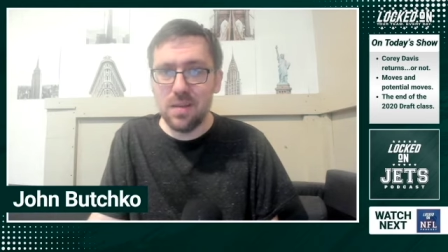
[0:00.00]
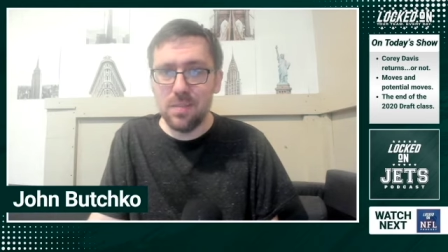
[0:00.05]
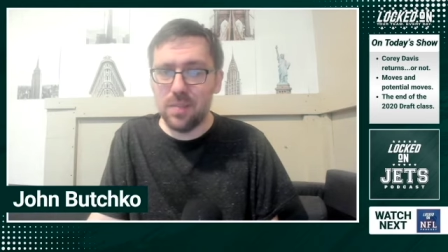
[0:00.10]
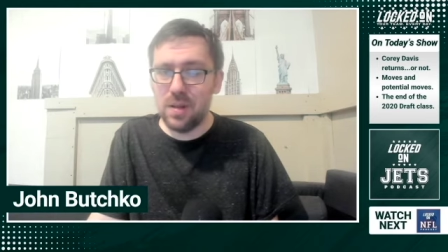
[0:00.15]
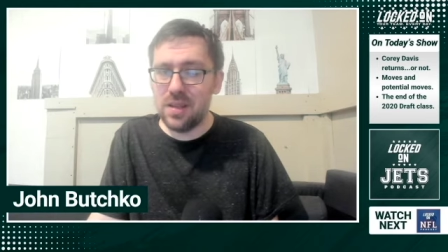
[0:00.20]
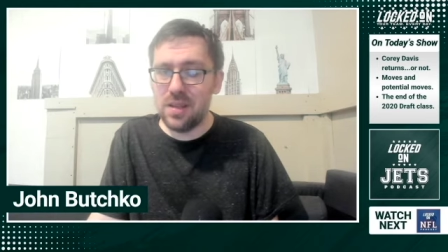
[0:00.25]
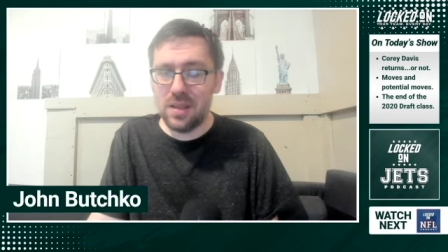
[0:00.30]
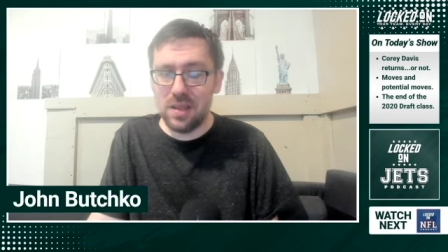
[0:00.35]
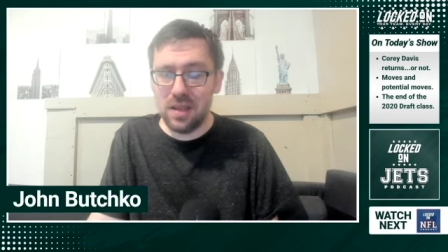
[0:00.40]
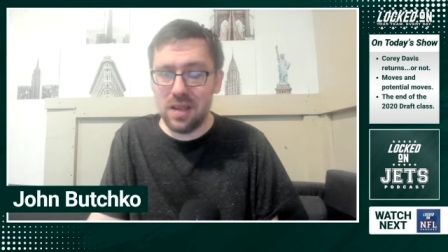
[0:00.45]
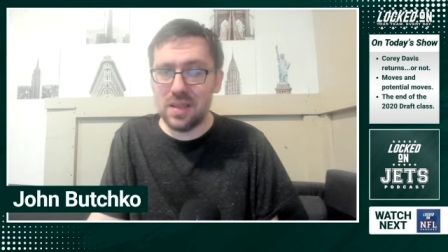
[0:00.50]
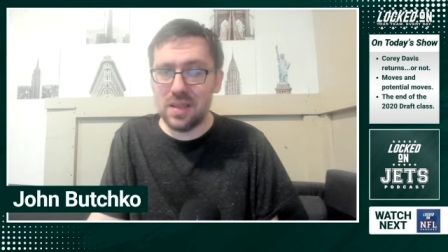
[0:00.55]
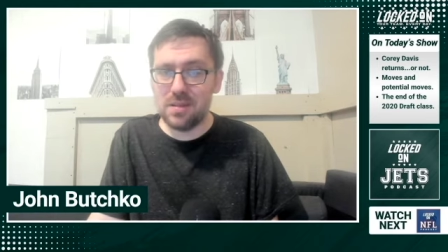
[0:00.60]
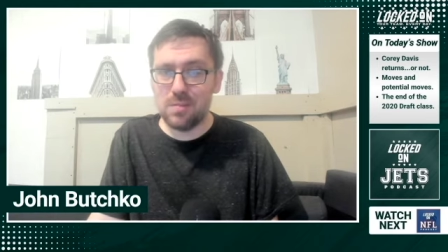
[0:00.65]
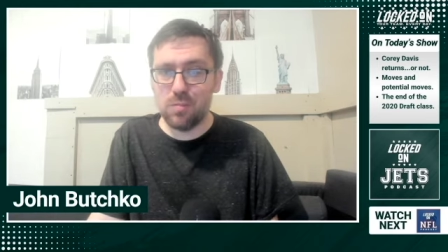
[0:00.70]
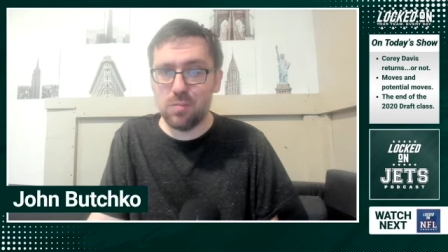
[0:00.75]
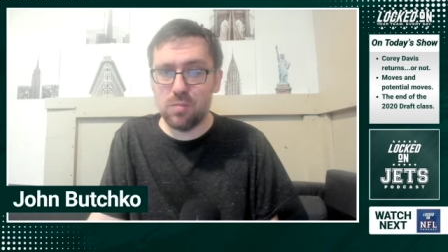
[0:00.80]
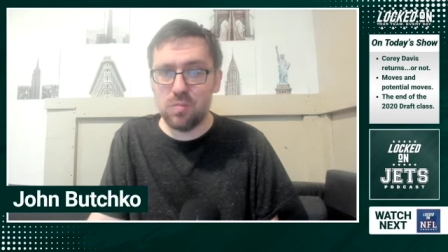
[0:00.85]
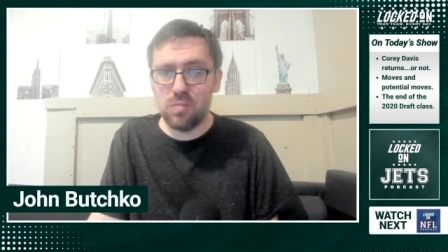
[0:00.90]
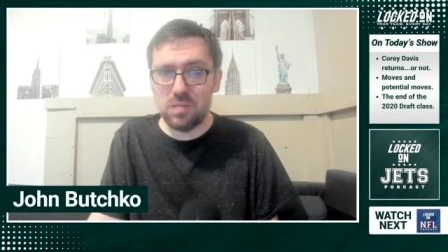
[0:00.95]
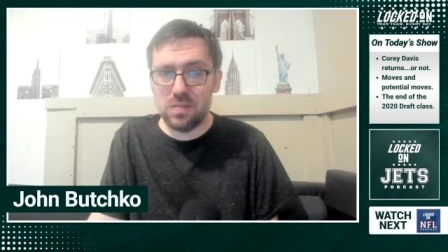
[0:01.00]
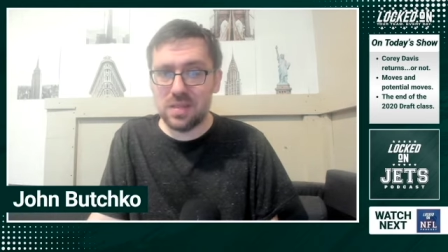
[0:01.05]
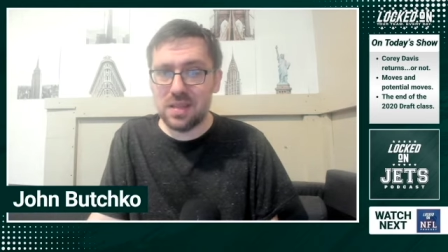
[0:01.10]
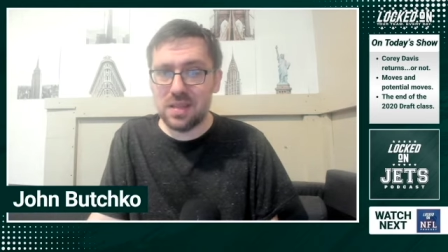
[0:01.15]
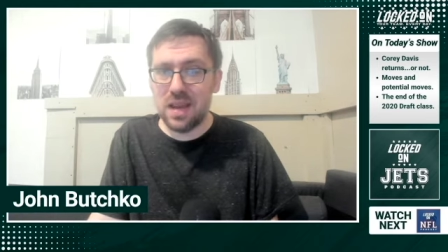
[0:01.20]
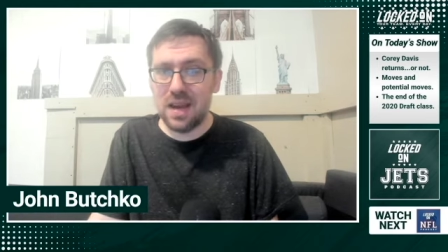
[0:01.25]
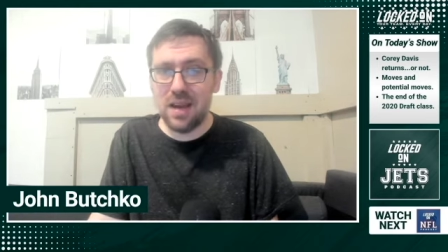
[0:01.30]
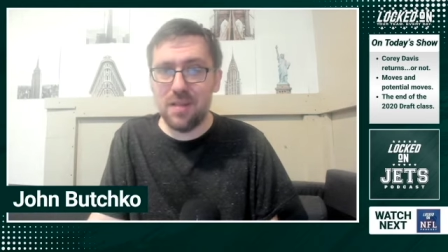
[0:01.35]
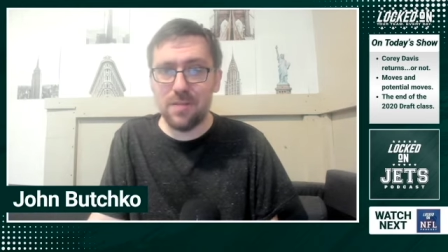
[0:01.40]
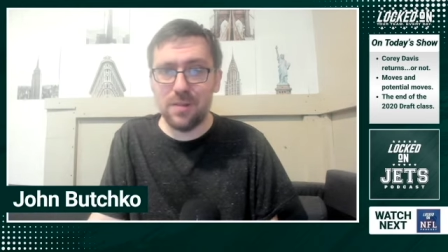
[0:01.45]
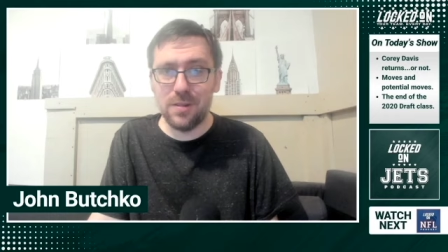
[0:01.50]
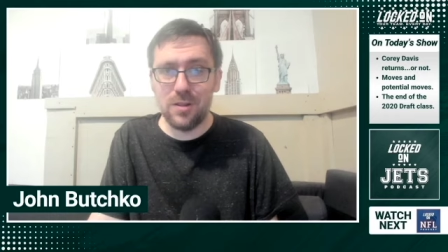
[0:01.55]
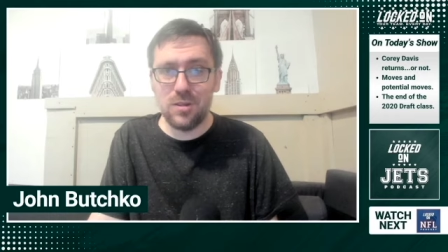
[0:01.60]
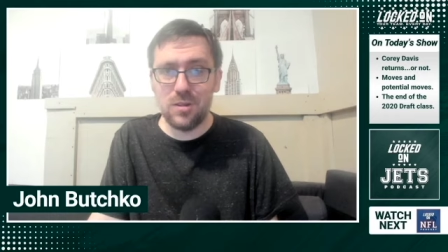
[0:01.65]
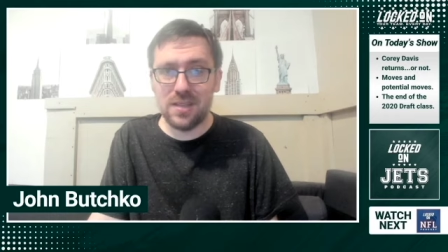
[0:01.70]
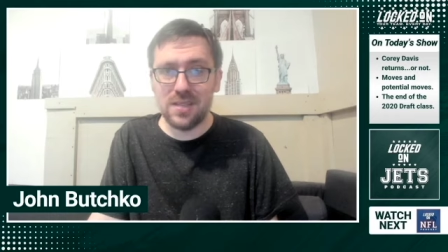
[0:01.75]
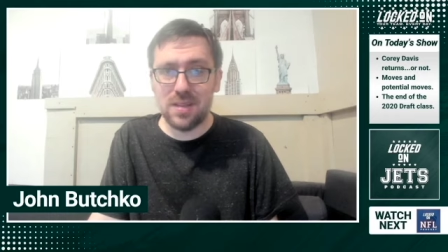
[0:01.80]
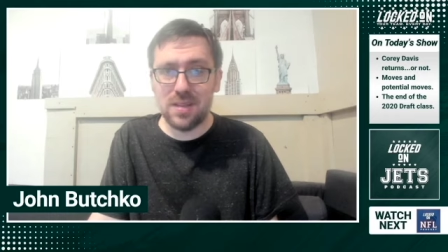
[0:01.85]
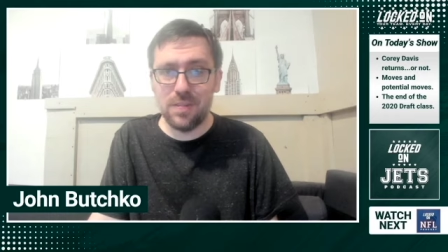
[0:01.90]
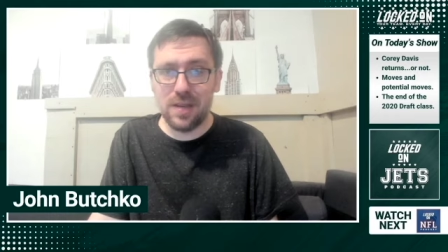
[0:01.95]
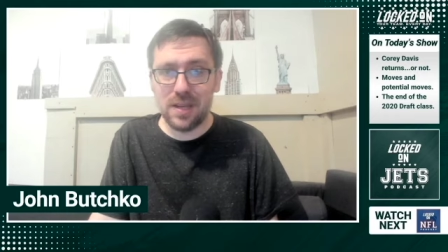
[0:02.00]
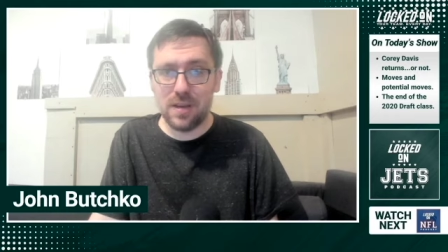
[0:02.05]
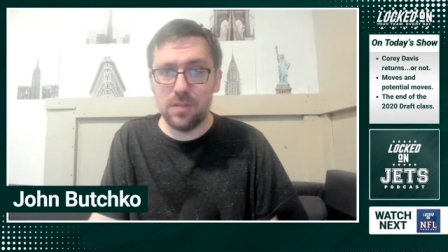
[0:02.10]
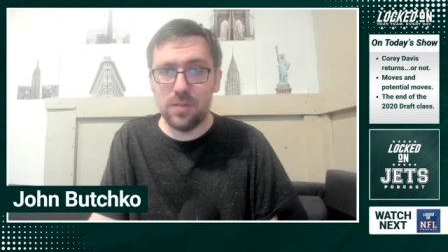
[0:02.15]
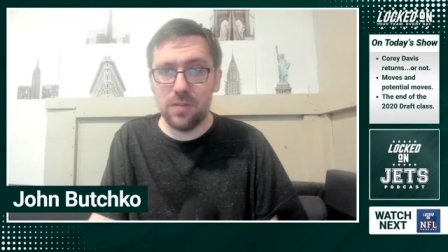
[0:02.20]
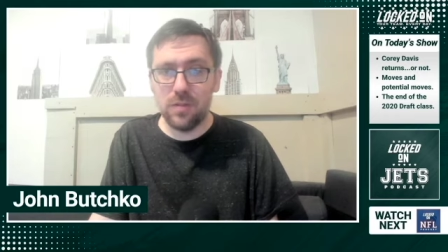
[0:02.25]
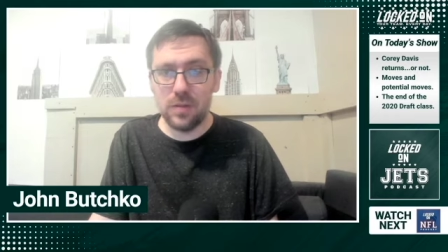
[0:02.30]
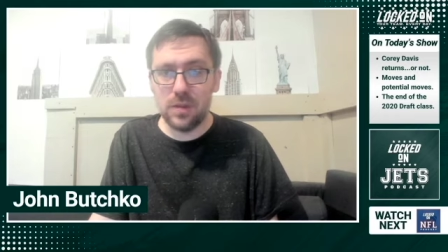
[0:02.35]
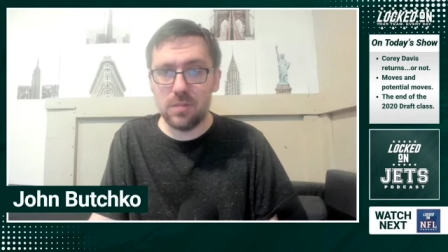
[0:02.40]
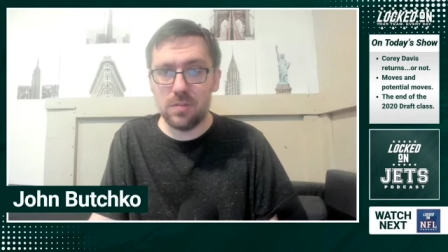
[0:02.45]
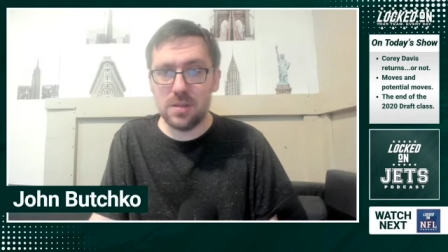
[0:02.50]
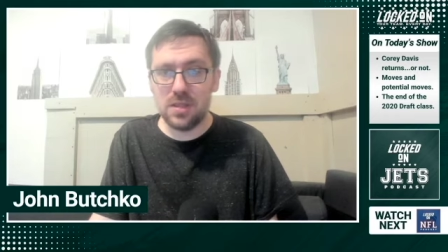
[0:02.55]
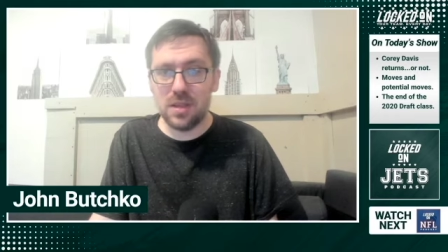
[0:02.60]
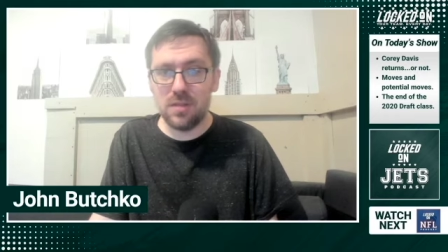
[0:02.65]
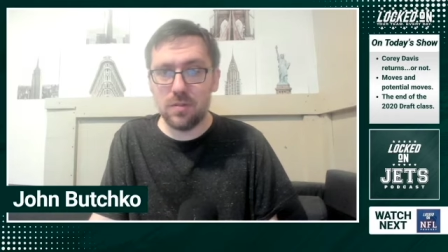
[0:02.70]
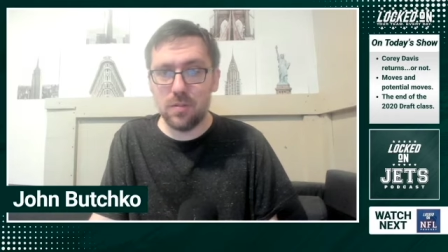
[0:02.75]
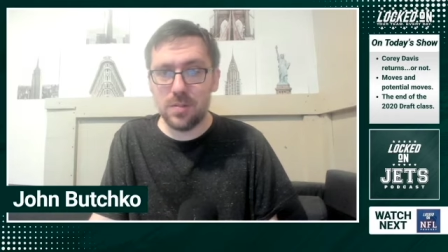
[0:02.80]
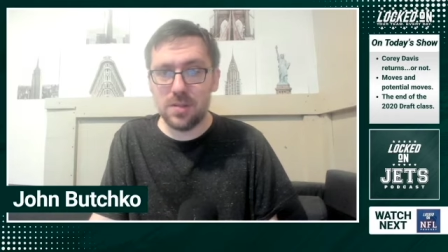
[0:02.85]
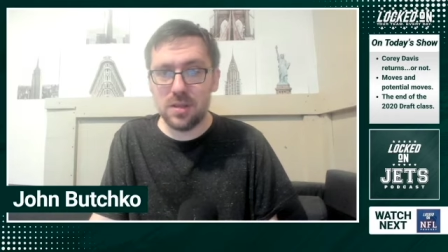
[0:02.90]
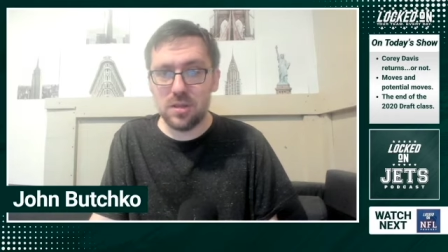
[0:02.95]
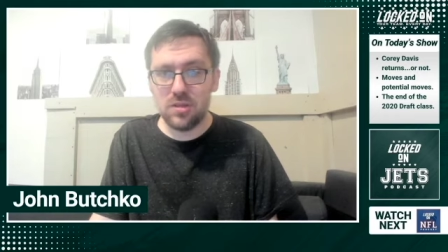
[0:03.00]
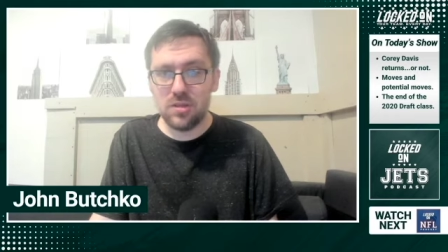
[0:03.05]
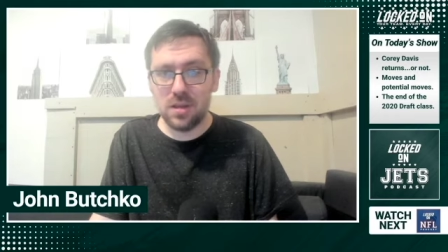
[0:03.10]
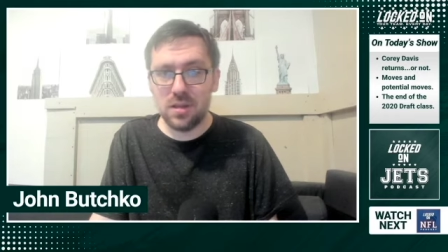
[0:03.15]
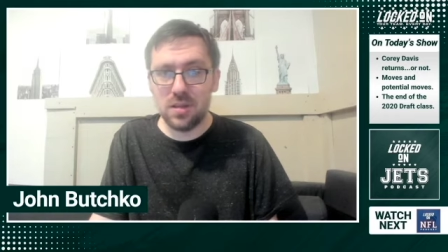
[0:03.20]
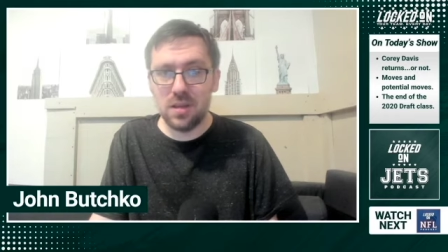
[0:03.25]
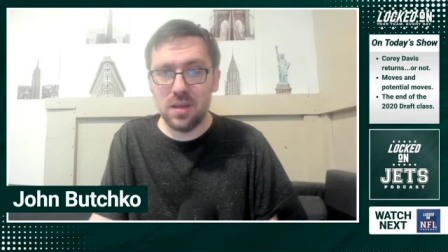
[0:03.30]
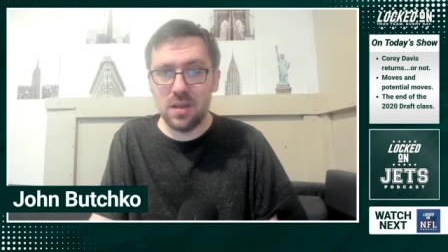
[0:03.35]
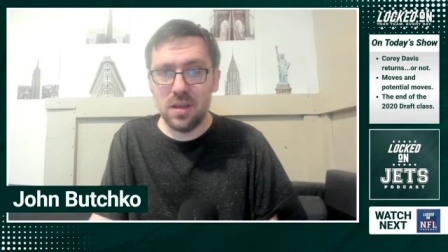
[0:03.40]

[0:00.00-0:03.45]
But it, it's time for the Jets to make a move at the receiver position.